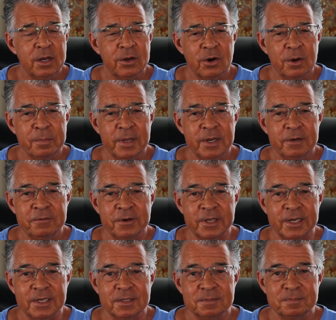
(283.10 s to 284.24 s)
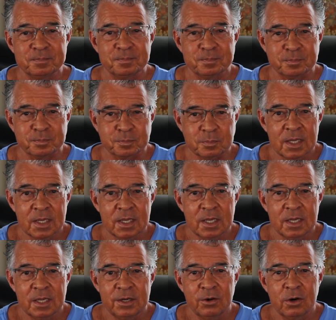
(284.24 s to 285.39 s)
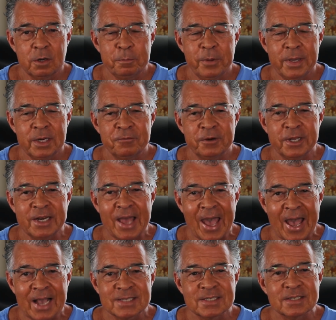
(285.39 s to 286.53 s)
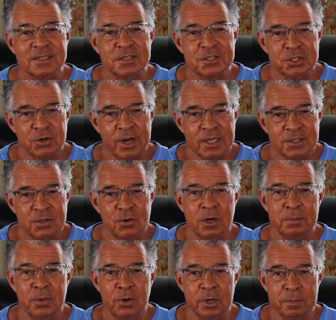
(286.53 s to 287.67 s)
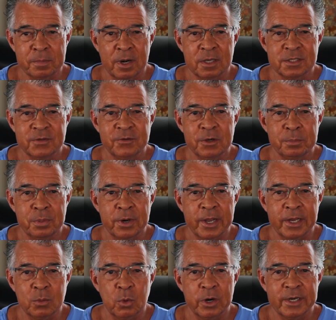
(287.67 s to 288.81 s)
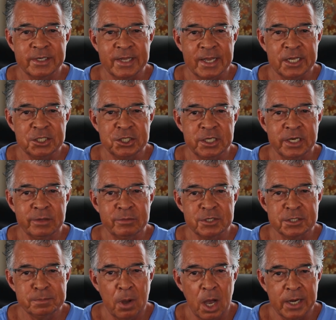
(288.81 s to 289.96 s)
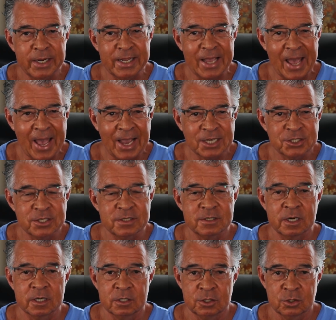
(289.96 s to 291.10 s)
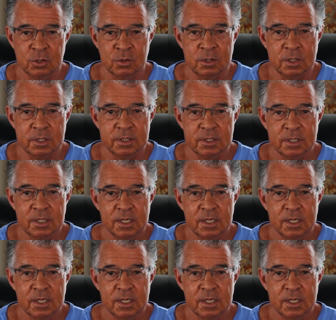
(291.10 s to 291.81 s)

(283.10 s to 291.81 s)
Norepinephrine. Norepinephrine acts as a stress hormone in parts of your brain where attention and responding actions are controlled.